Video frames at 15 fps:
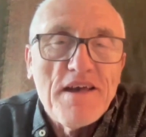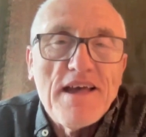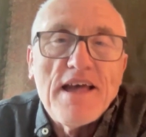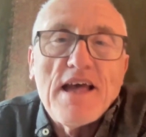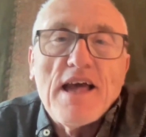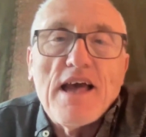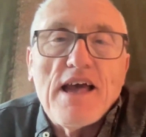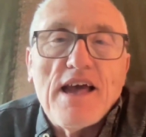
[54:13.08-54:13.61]
A
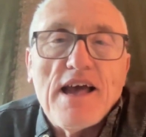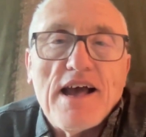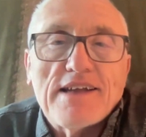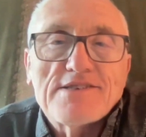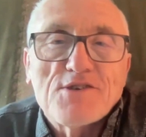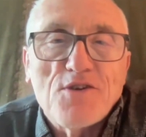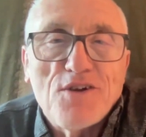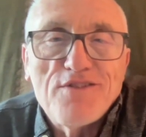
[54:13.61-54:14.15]
lot of
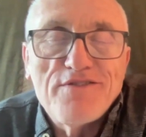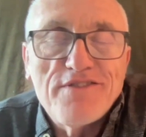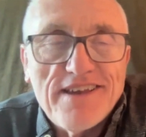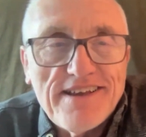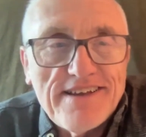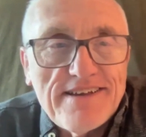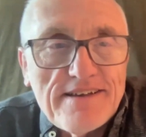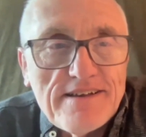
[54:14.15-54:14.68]
the
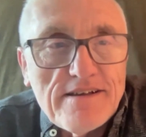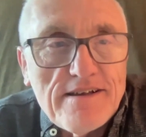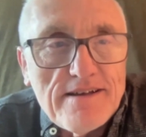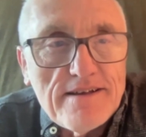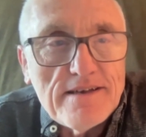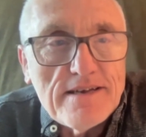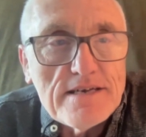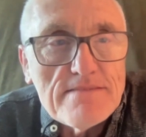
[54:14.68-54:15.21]
things that
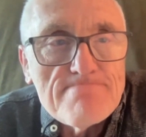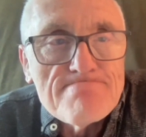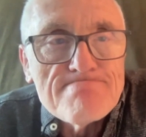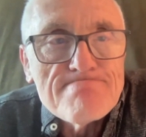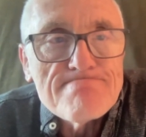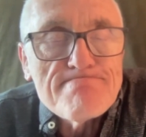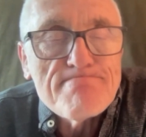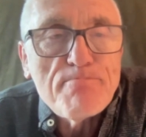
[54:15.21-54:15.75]
I heard
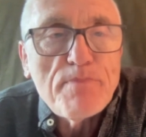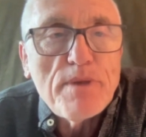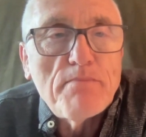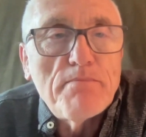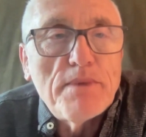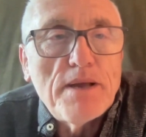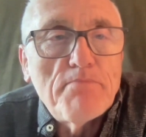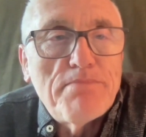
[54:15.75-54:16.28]

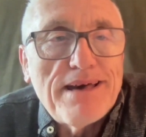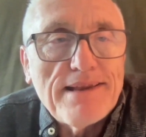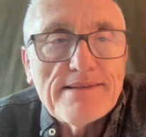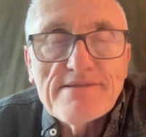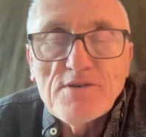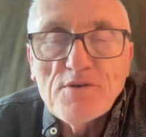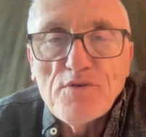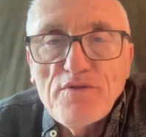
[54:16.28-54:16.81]
are
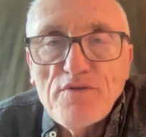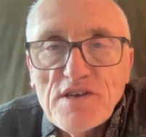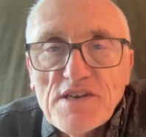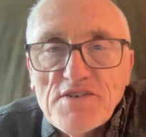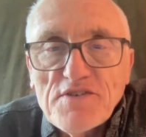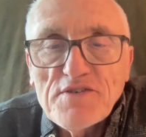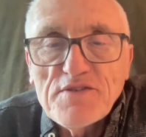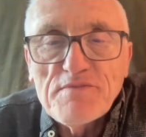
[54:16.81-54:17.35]
quite
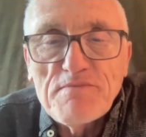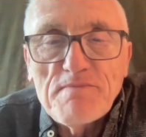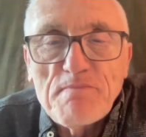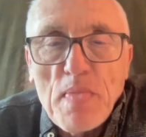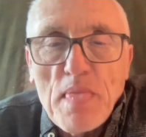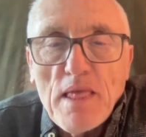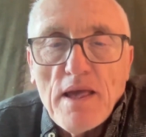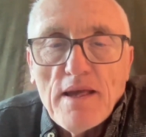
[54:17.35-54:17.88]
surprising
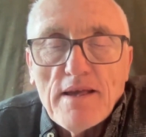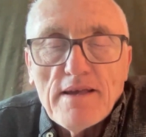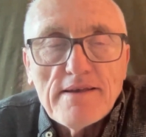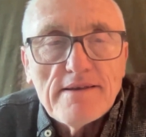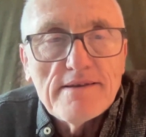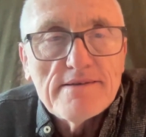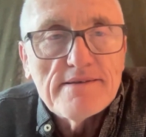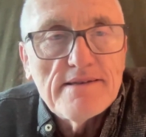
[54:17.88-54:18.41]
to me,
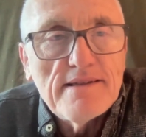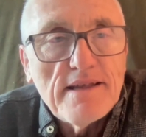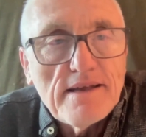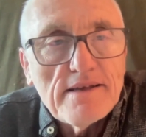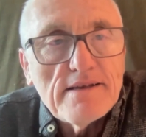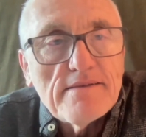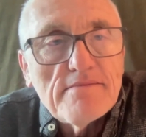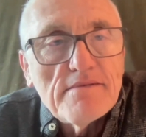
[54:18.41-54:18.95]
I might
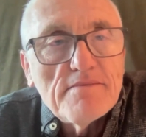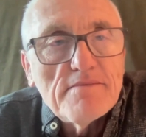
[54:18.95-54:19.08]
say.